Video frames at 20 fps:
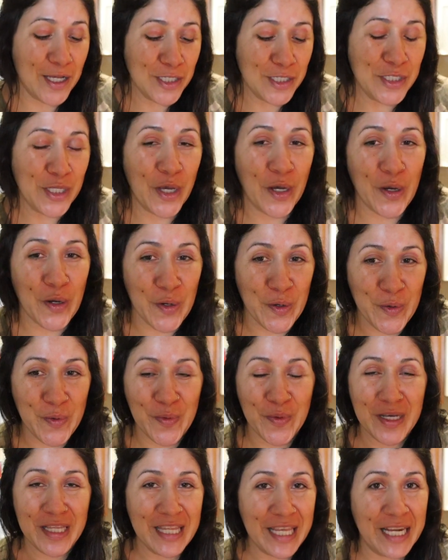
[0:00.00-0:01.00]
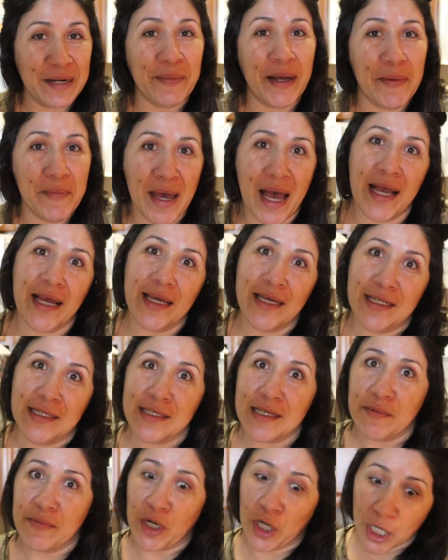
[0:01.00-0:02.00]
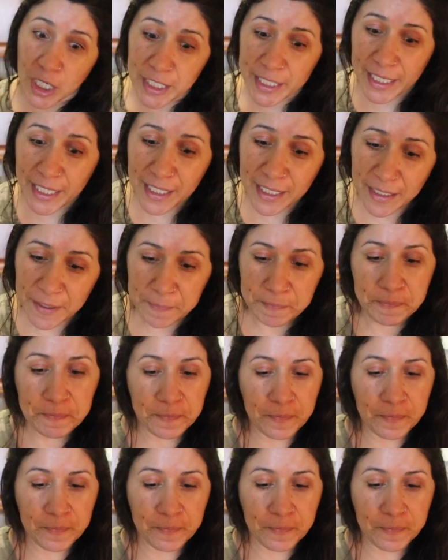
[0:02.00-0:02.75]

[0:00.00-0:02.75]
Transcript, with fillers: So then my back ends up hurting.